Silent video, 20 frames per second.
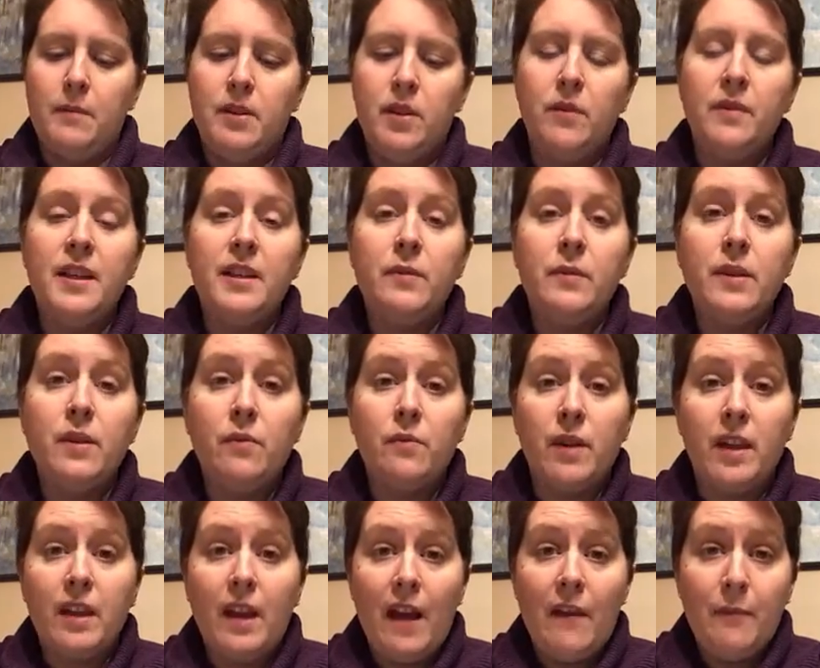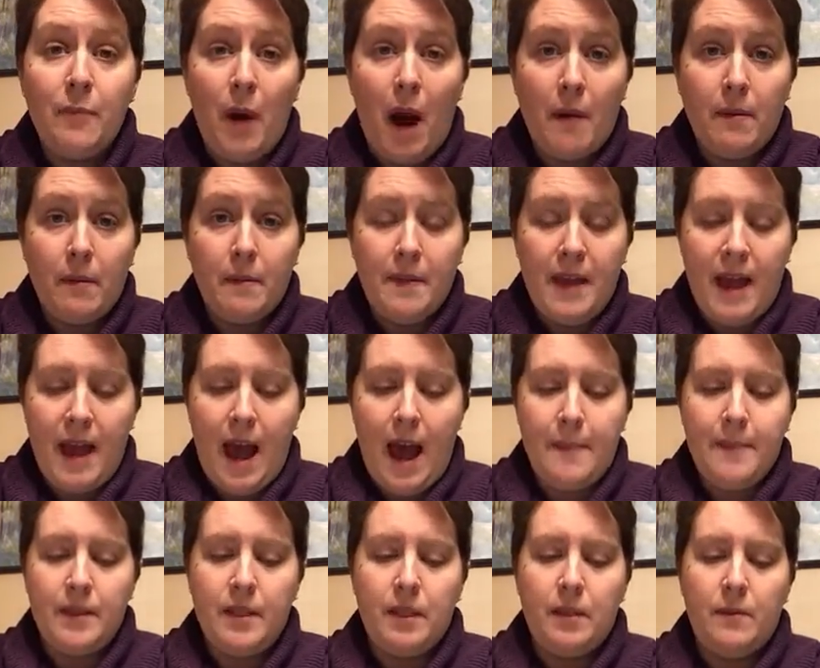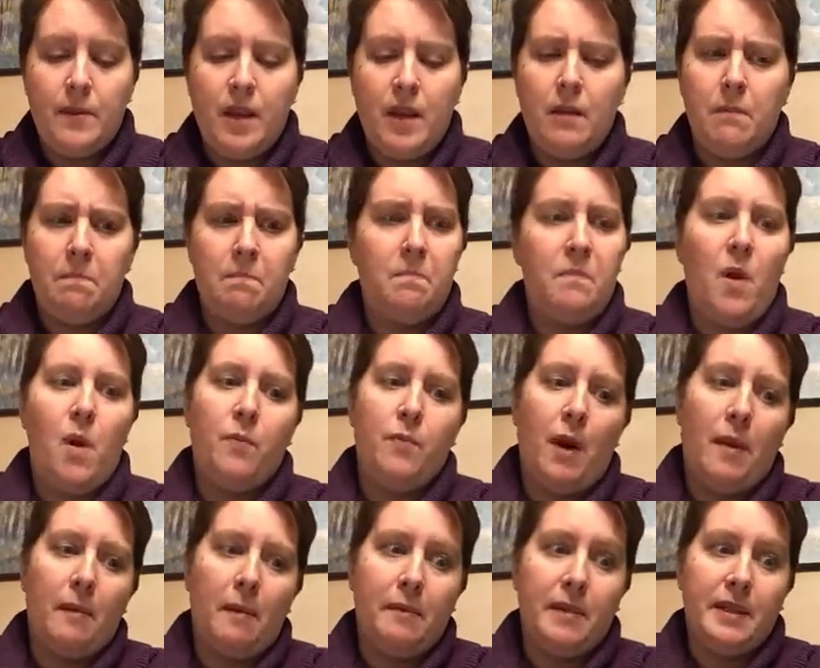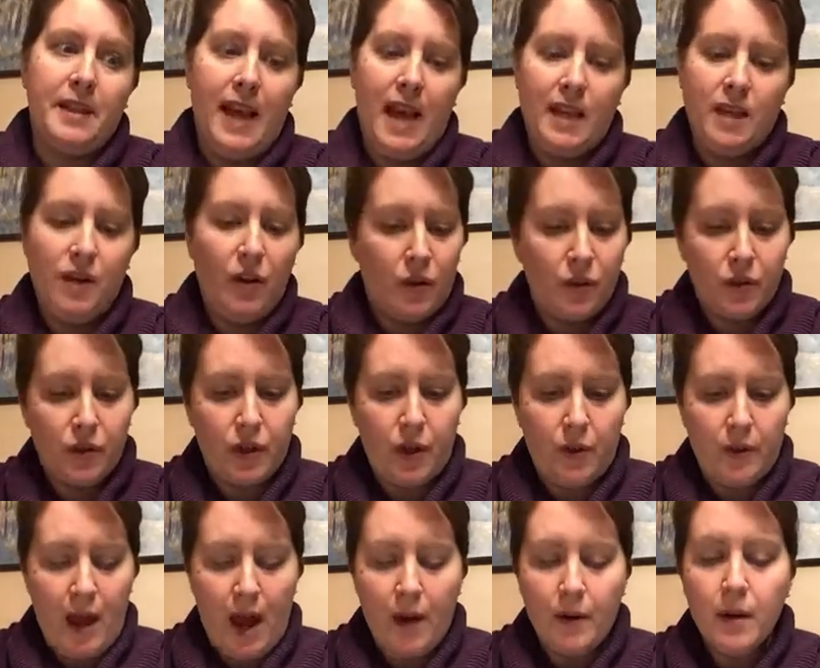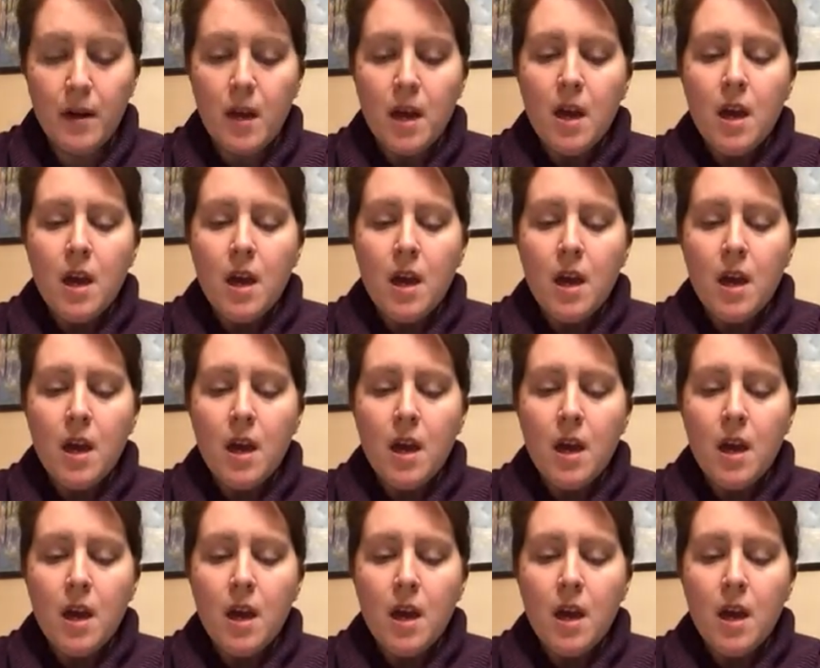So this was a real-life problem that happened to me, probably 10 years ago now.